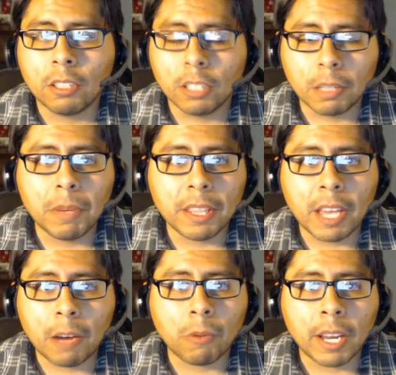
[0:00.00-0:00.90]
going to be
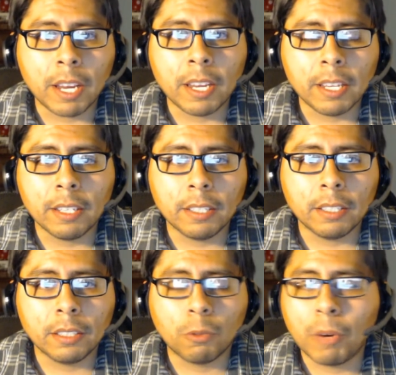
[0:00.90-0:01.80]
that way.
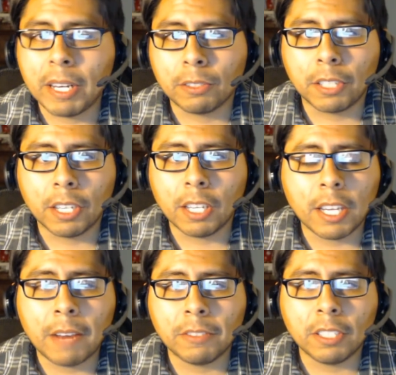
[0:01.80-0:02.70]
The way it's looking in
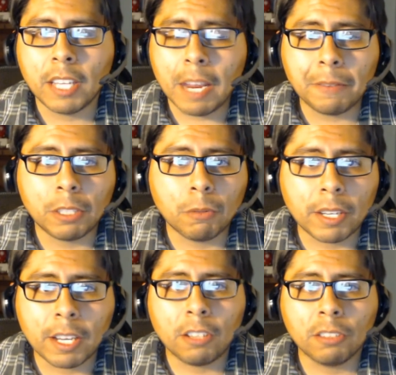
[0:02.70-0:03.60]
the AFC, the AFC
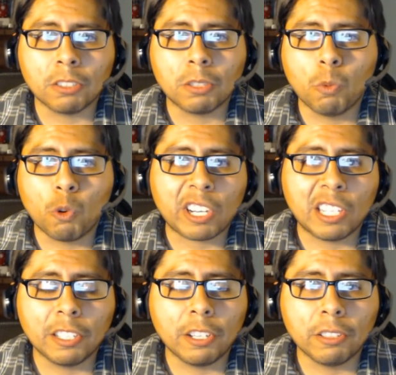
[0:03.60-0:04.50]
right now looks more
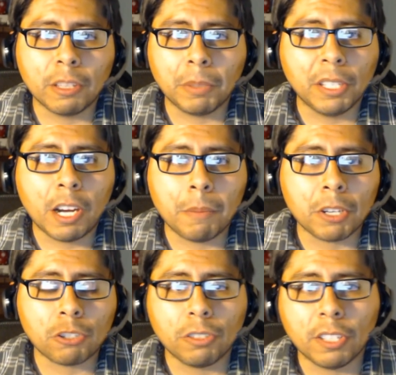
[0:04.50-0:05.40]
clear the playoff
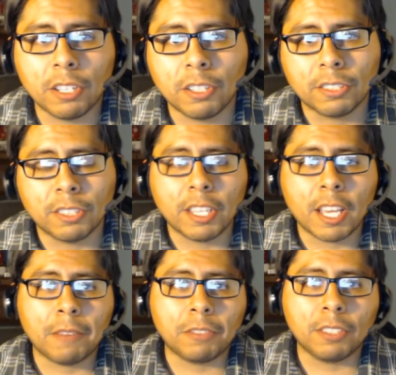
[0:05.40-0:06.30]
picture than it does in the
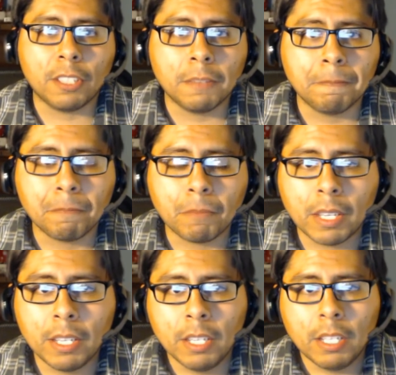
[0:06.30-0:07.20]
NFC.
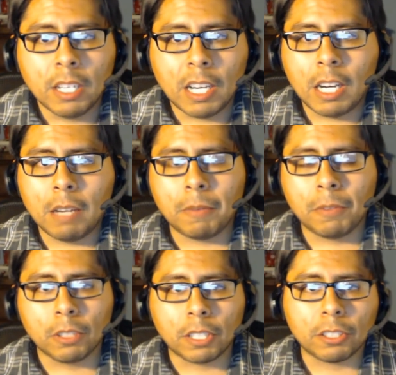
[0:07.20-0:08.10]

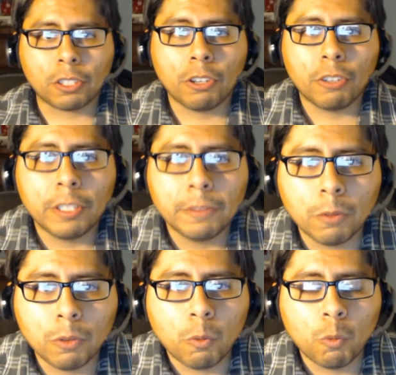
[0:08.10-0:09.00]
If you look at the current
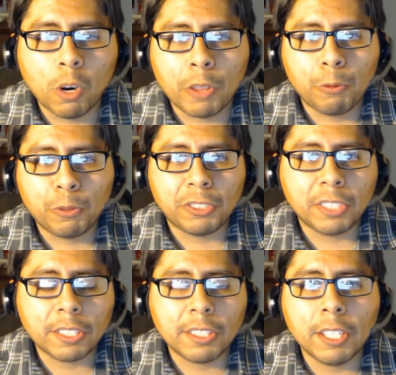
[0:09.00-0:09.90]
1 through
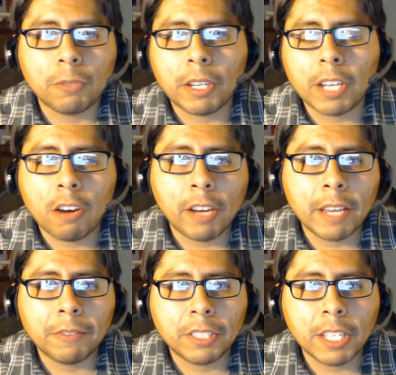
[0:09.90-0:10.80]
6 seeds right now,
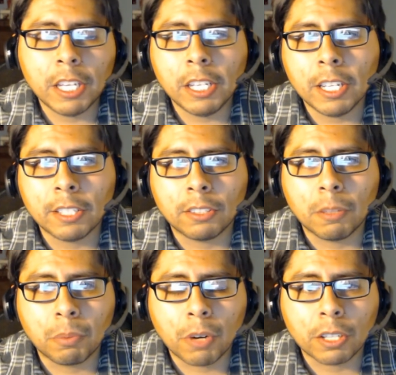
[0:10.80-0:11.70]
AFC, it's
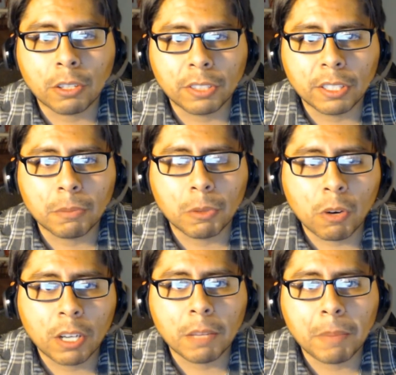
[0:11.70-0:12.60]
the Broncos at number
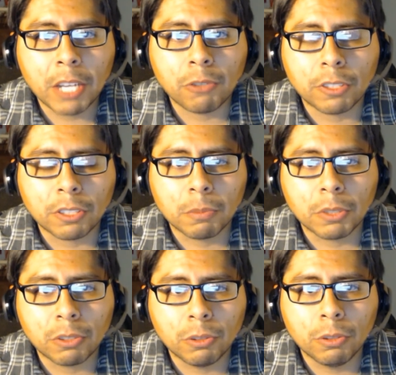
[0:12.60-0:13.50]
1, the Patriots
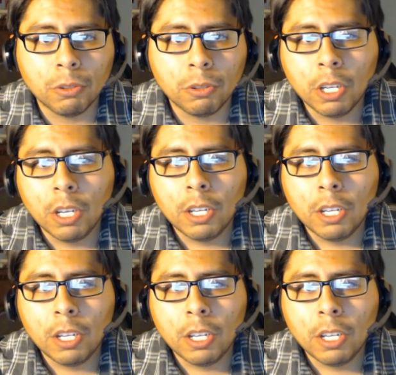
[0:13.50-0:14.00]
number 2,